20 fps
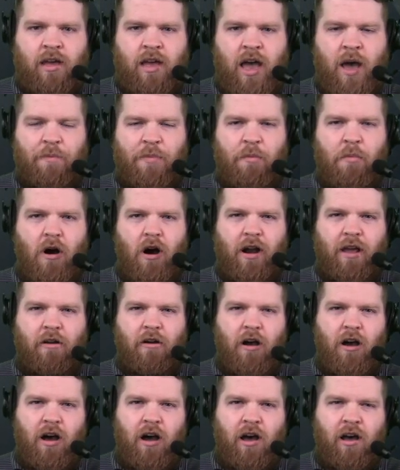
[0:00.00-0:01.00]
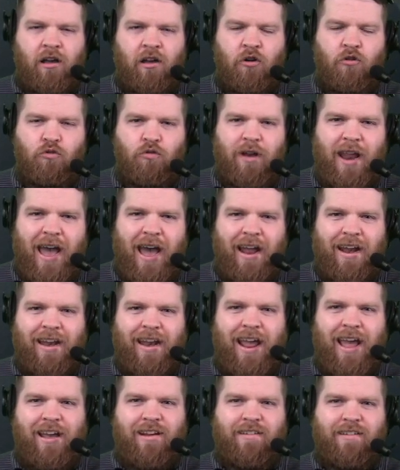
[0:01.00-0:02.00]
Happy Mardi Gras, Who Dat
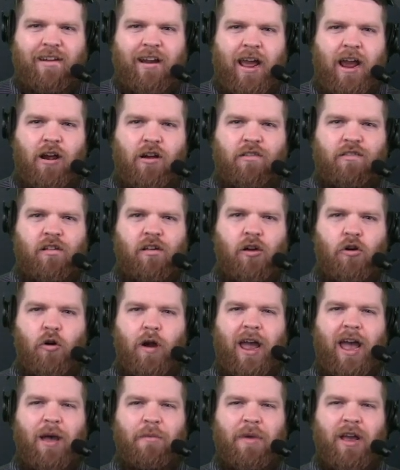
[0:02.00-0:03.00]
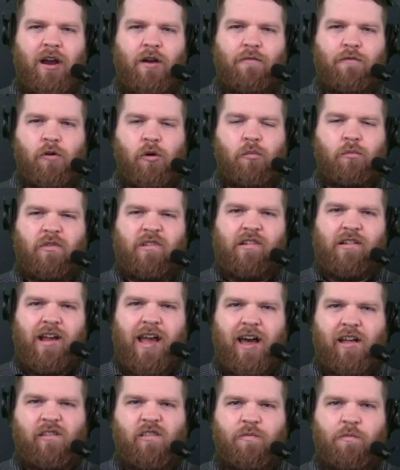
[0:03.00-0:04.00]
Nation. Harrison Graham here from
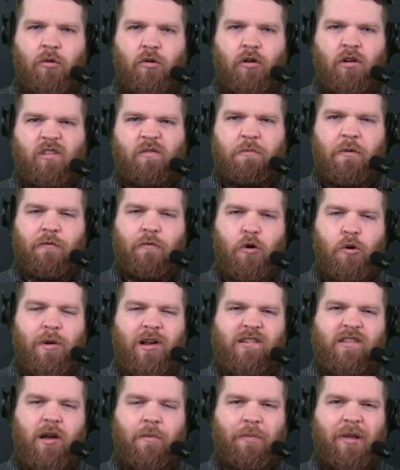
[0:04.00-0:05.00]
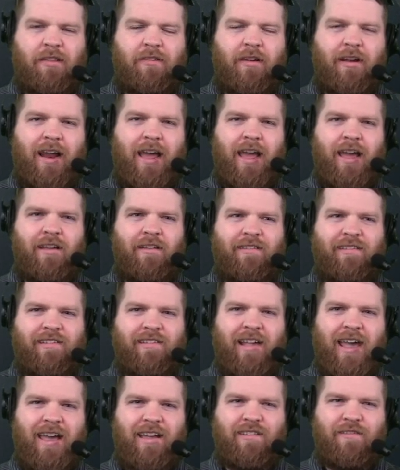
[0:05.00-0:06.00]
Chat Sports. Before we jump into today's
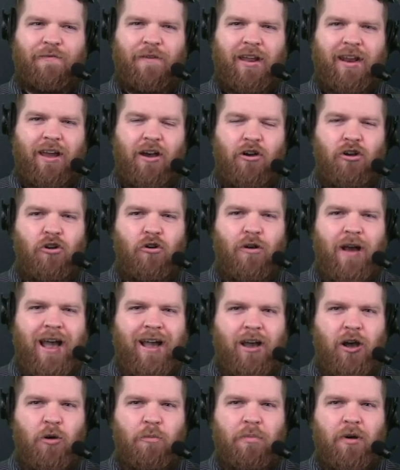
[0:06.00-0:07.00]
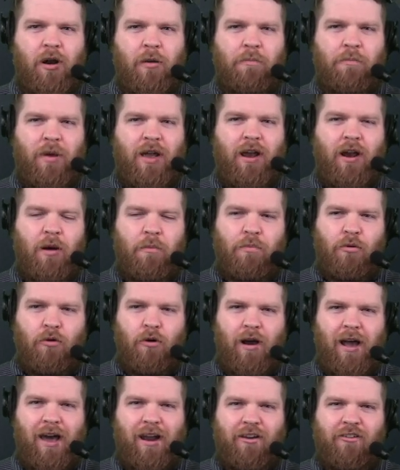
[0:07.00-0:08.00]
Saints video, crack open a beer,
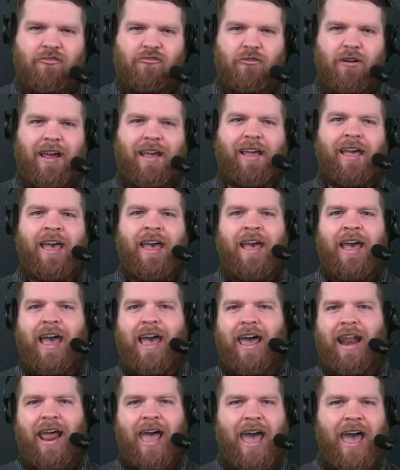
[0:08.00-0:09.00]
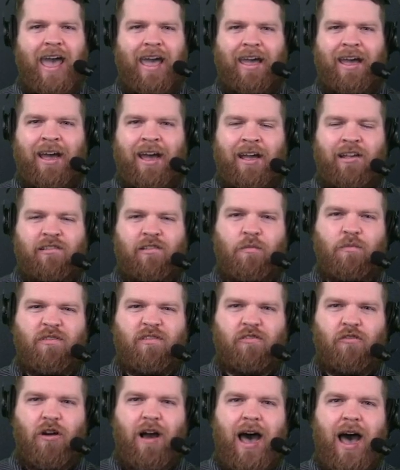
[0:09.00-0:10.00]
pour out a drink, and hey,
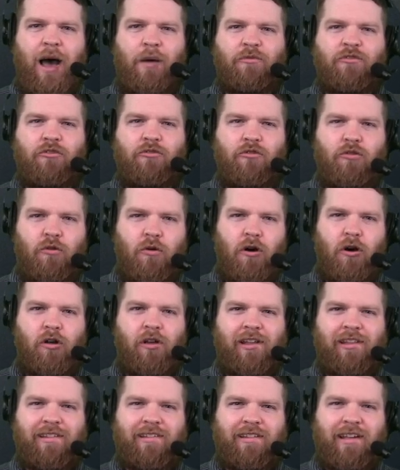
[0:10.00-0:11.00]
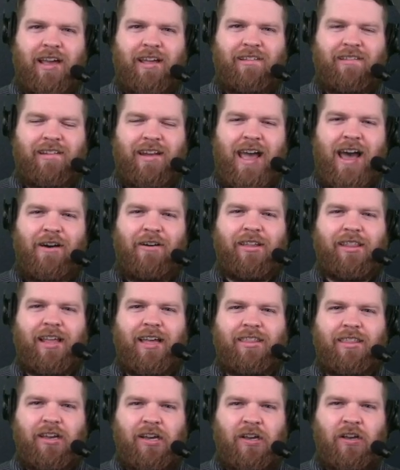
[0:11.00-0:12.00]
subscribe to New Orleans Saints now and
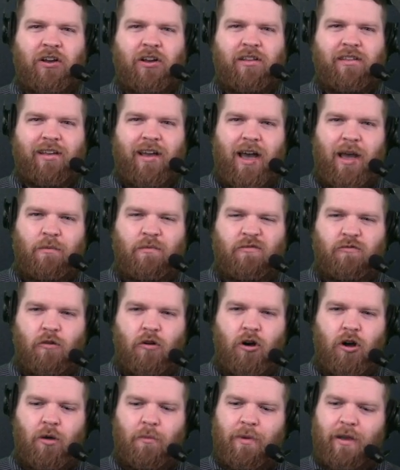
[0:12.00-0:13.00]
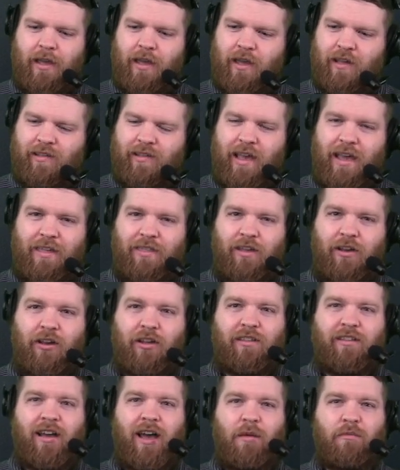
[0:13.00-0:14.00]
let the good times roll, because hey, the
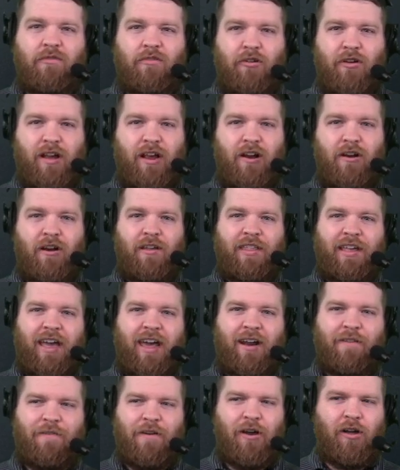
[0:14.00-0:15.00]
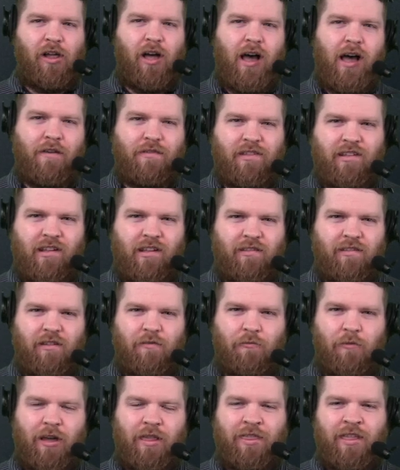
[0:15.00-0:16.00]
good times are here in the NFL
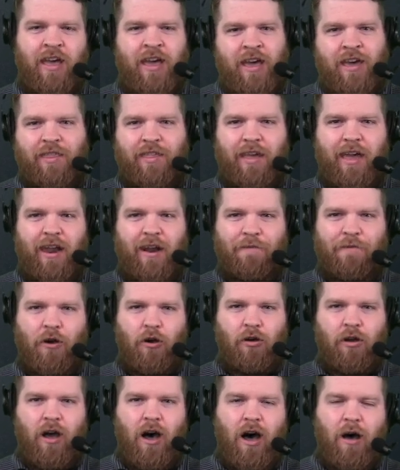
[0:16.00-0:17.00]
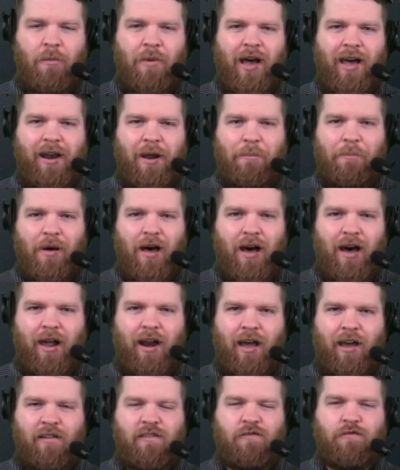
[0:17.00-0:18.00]
offseason with the NFL Combine
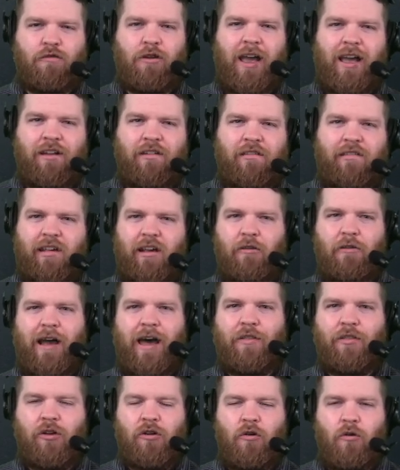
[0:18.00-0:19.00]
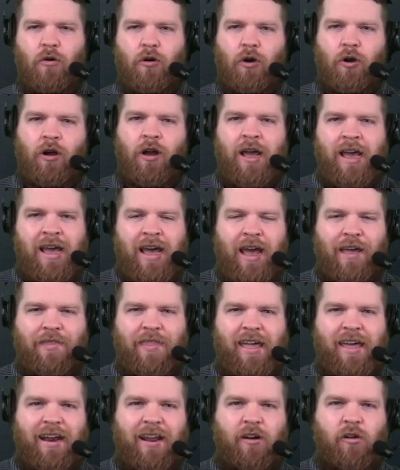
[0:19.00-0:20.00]
upon us, free agency around the corner, and
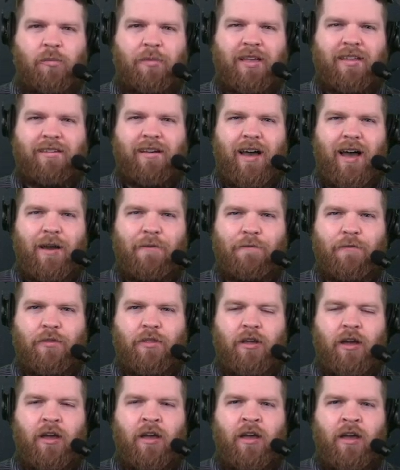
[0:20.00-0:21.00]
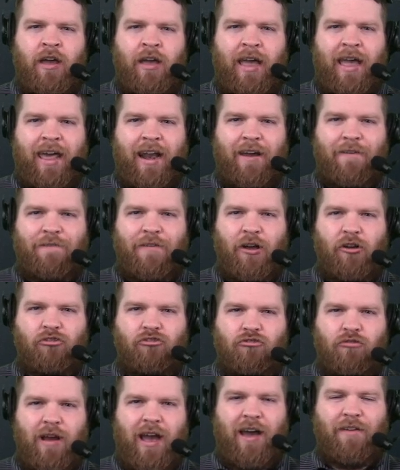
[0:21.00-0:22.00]
then it'll be time for the NFL
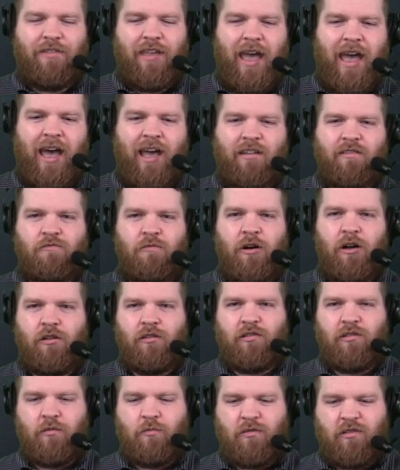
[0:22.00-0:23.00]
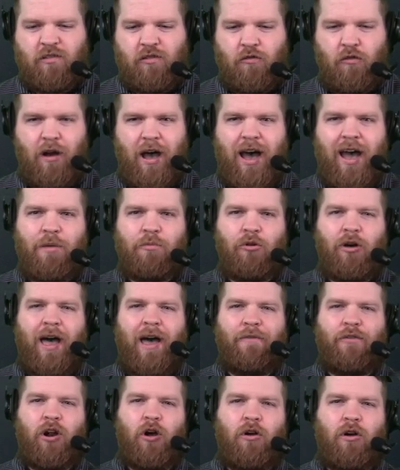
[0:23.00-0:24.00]
draft as well. Subscribe. We'll
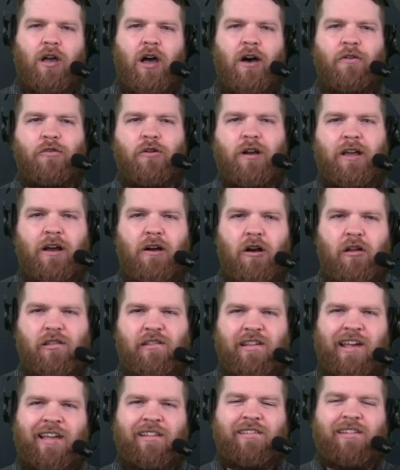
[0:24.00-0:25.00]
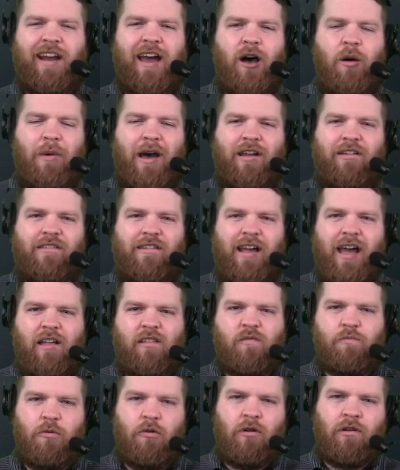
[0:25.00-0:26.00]
have it all covered here on Saints Now by
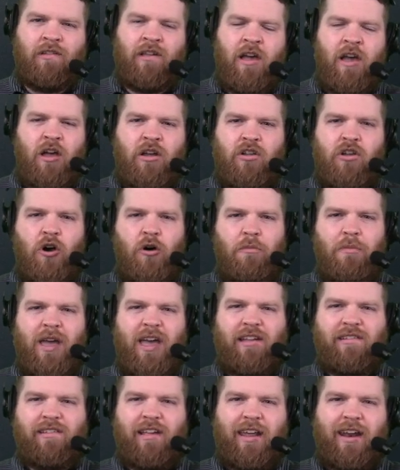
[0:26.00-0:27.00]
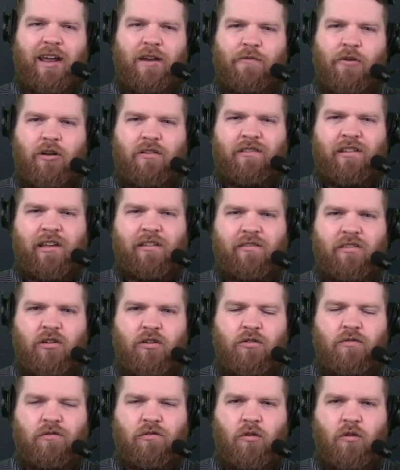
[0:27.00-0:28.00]
Chat Sports. Don't miss any of our Saints
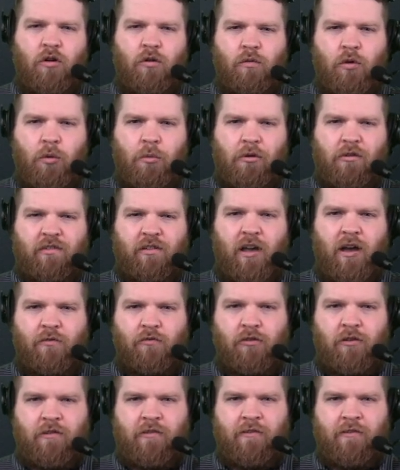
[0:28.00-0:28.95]
news or rumors coverage.